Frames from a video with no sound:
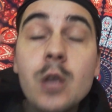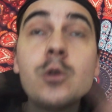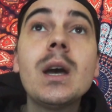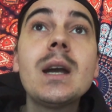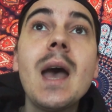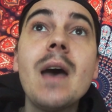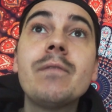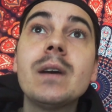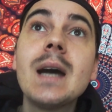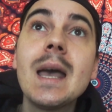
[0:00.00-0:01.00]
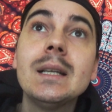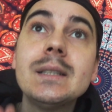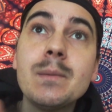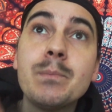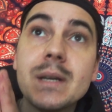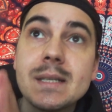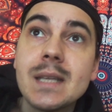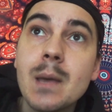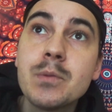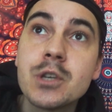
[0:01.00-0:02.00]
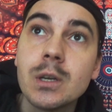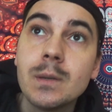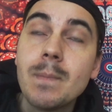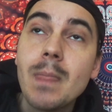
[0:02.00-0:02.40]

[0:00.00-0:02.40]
You gotta have a healthy perception.